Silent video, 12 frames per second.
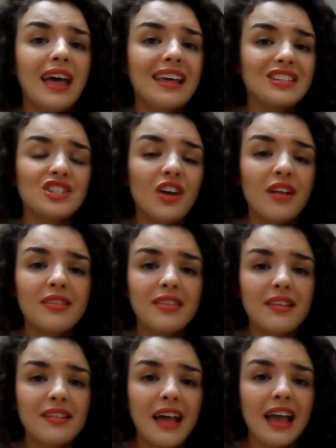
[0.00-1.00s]
it's just
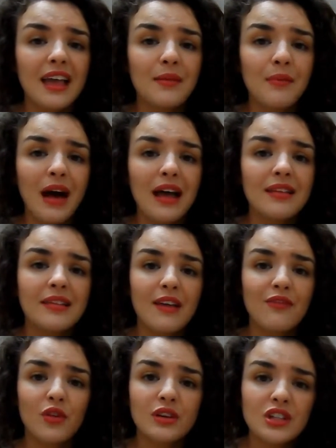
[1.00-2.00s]
the same as
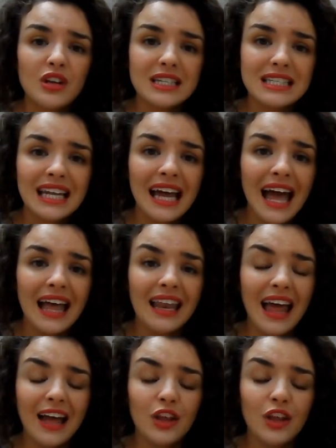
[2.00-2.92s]
if you're a size ten